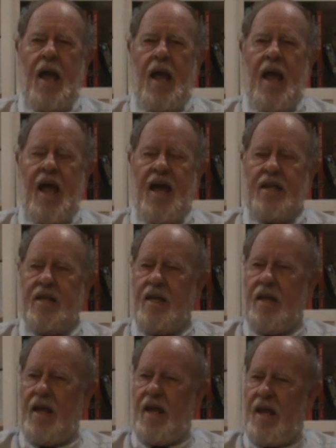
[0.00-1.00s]
And
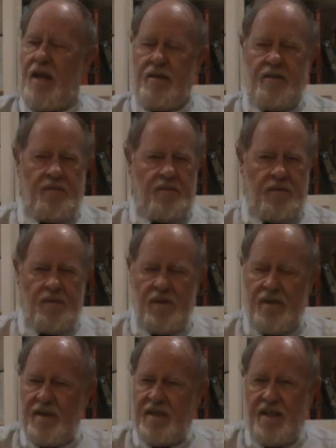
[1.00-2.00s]

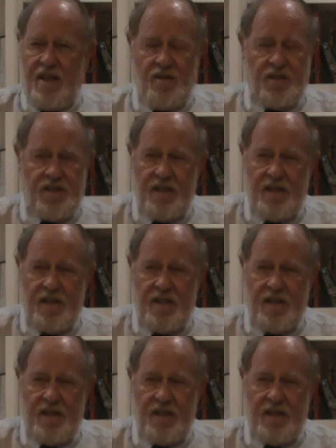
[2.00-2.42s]
there's